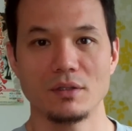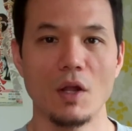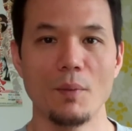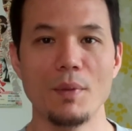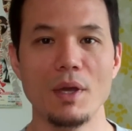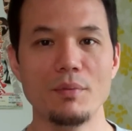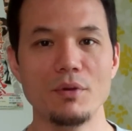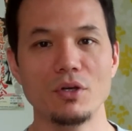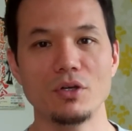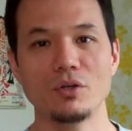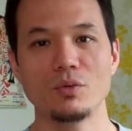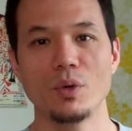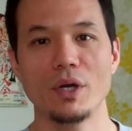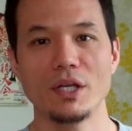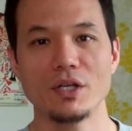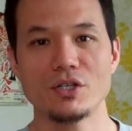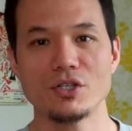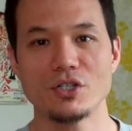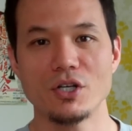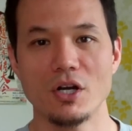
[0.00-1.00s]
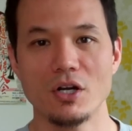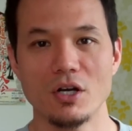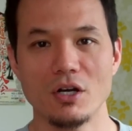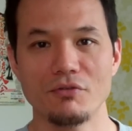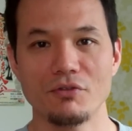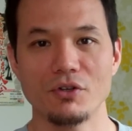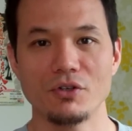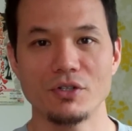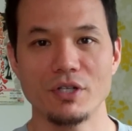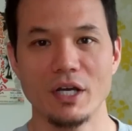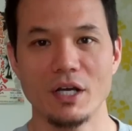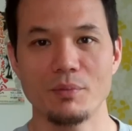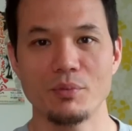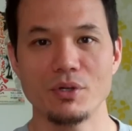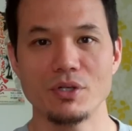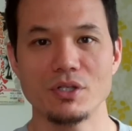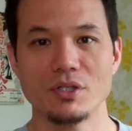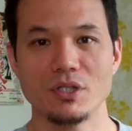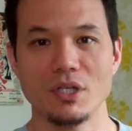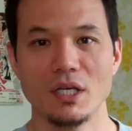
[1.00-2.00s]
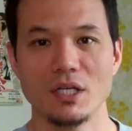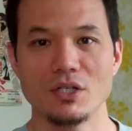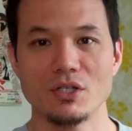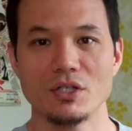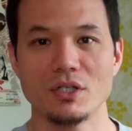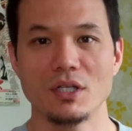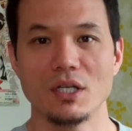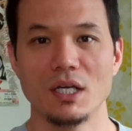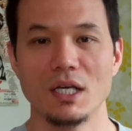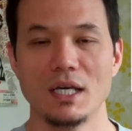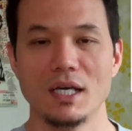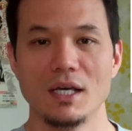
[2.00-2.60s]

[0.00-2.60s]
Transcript: Maybe a good way to start off your entire presentation